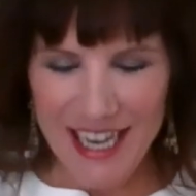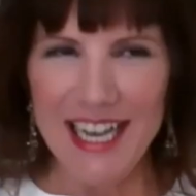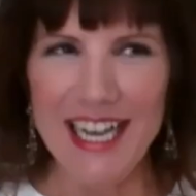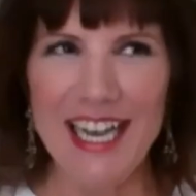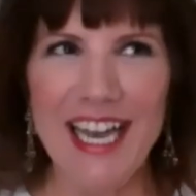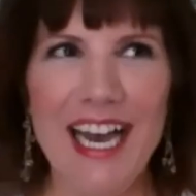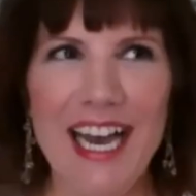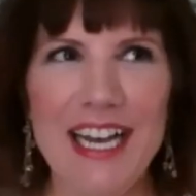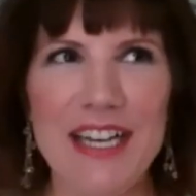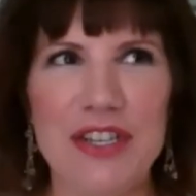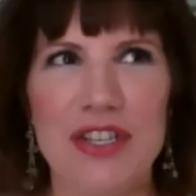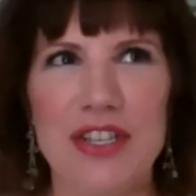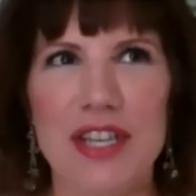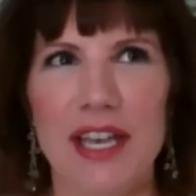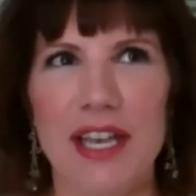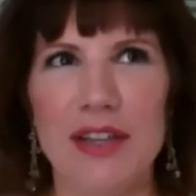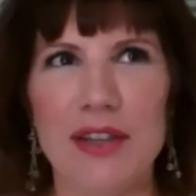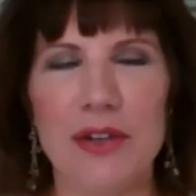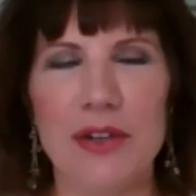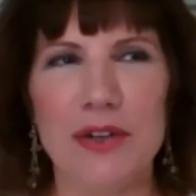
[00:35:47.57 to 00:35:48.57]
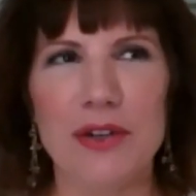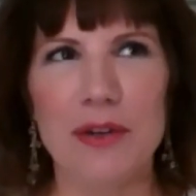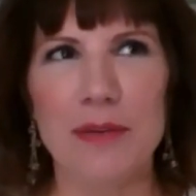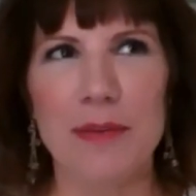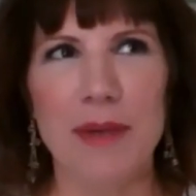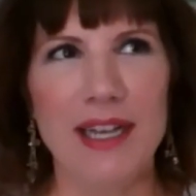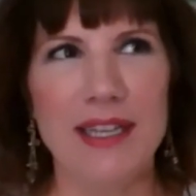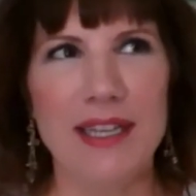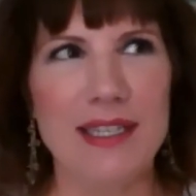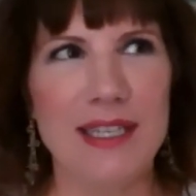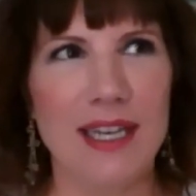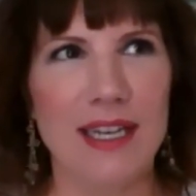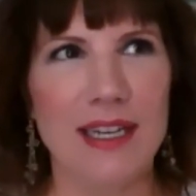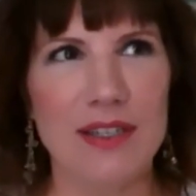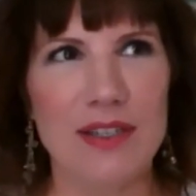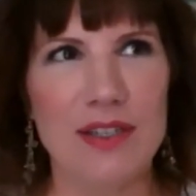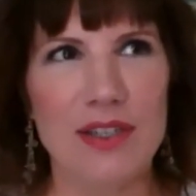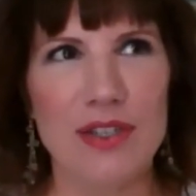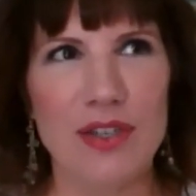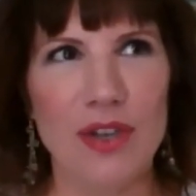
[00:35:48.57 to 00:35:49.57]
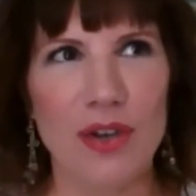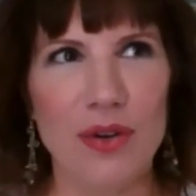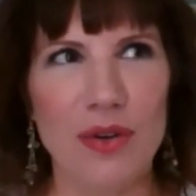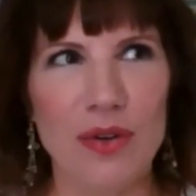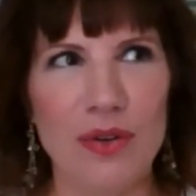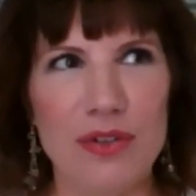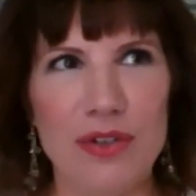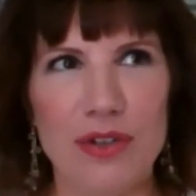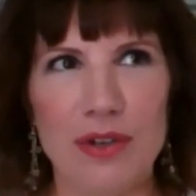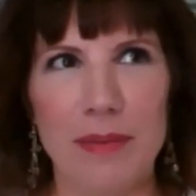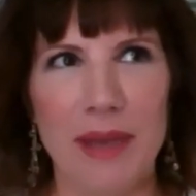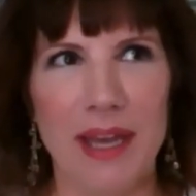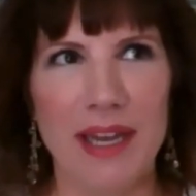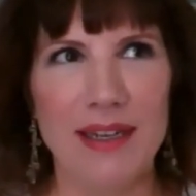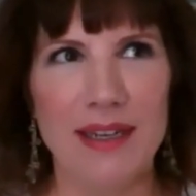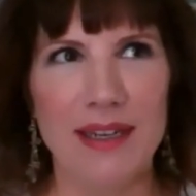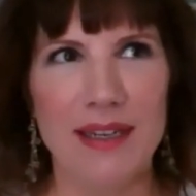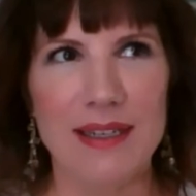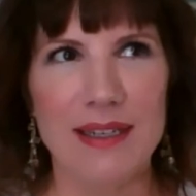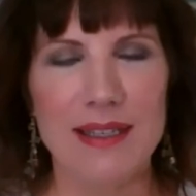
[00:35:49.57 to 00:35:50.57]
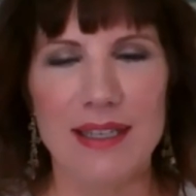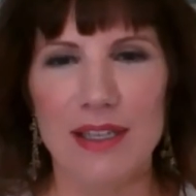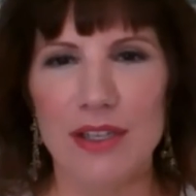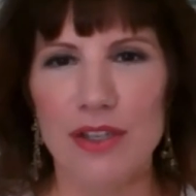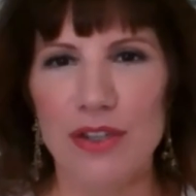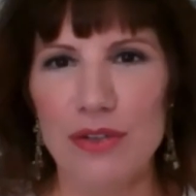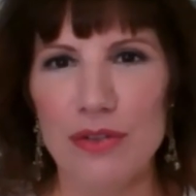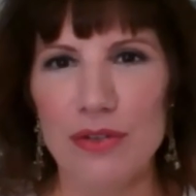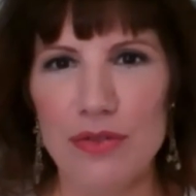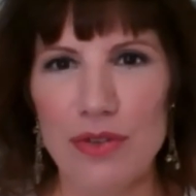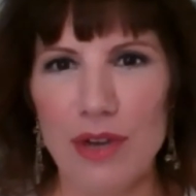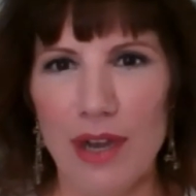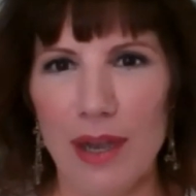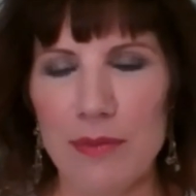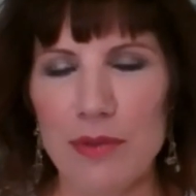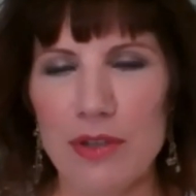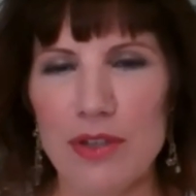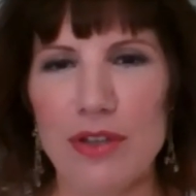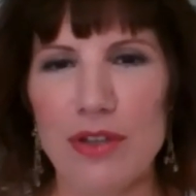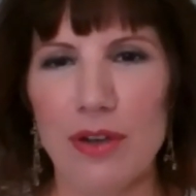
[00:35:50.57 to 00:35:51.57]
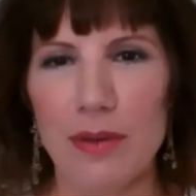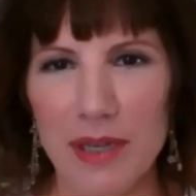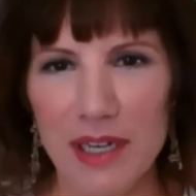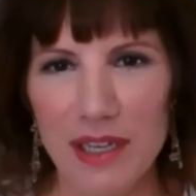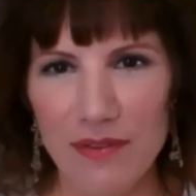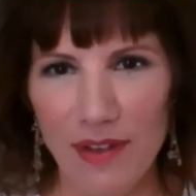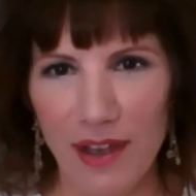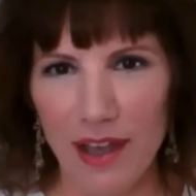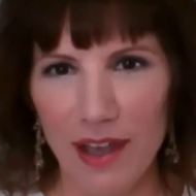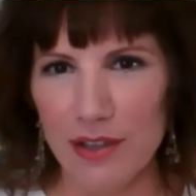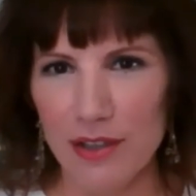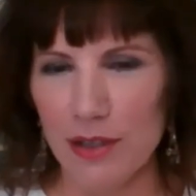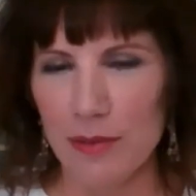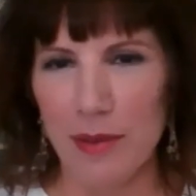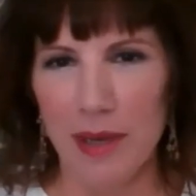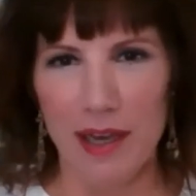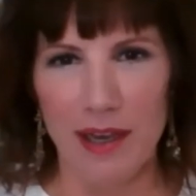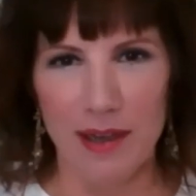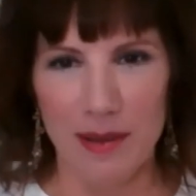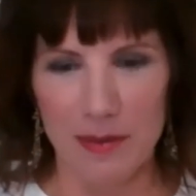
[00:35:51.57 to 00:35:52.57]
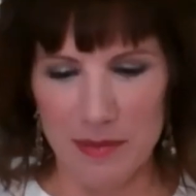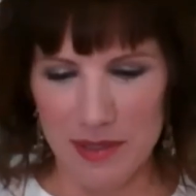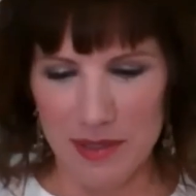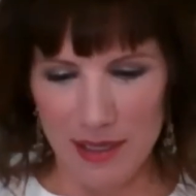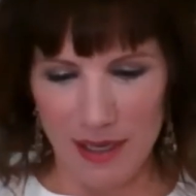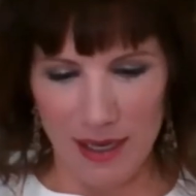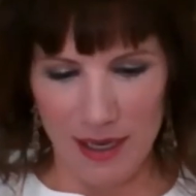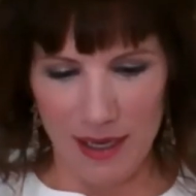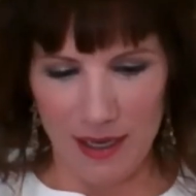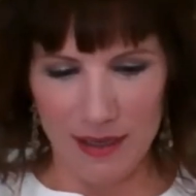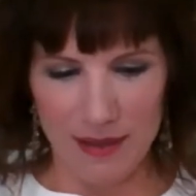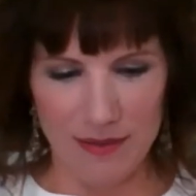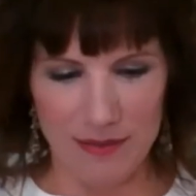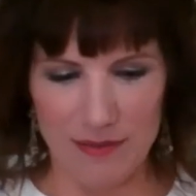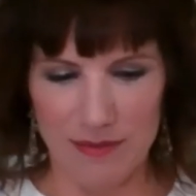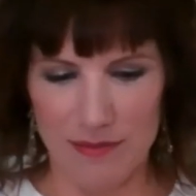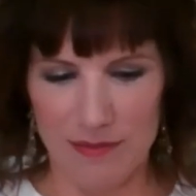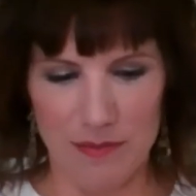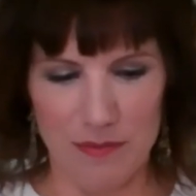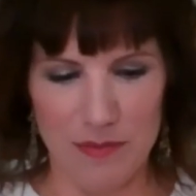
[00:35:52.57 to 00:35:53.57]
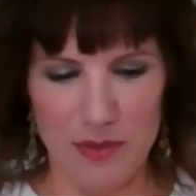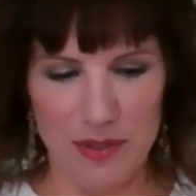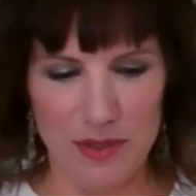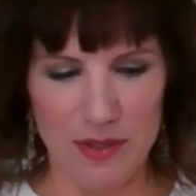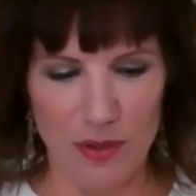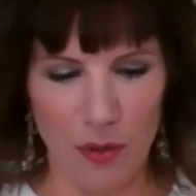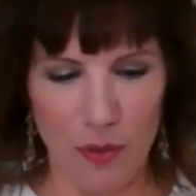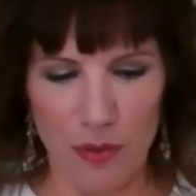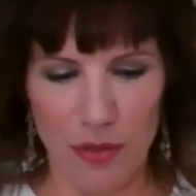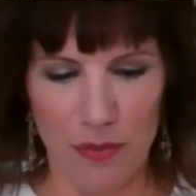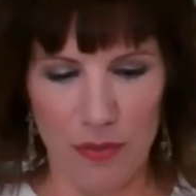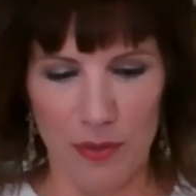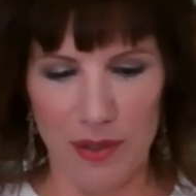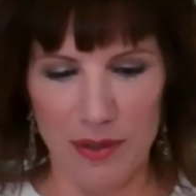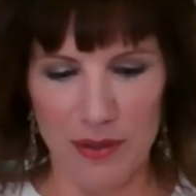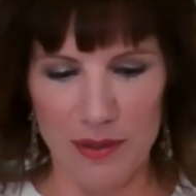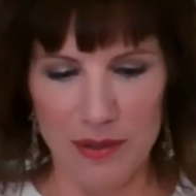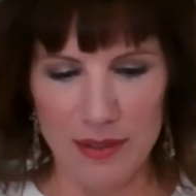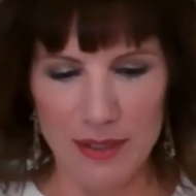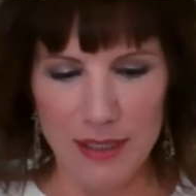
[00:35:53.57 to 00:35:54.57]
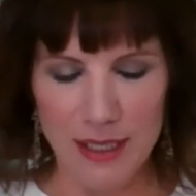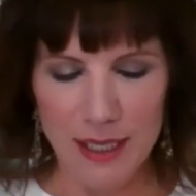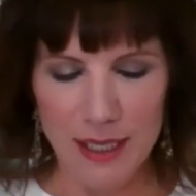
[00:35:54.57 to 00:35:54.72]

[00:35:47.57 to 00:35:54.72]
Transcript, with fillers: Gosh, that learner mindset is so tremendous. And you dropped so many value bombs. I'm so thrilled.